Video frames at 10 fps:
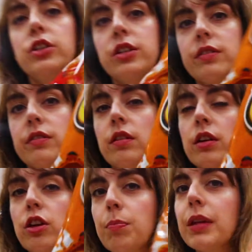
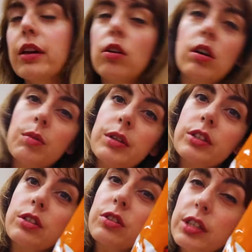Just your plain old
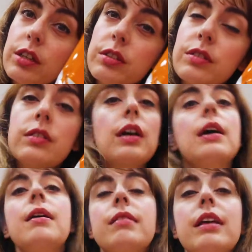original Cheetos,
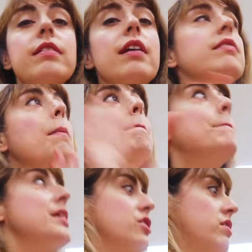they taste
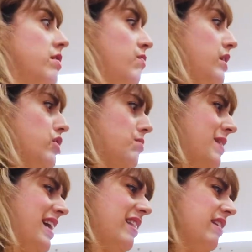much different in
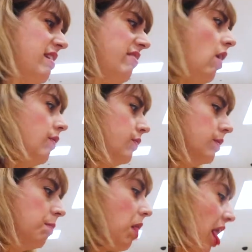Japan. This is awful.
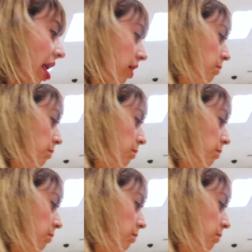Blech,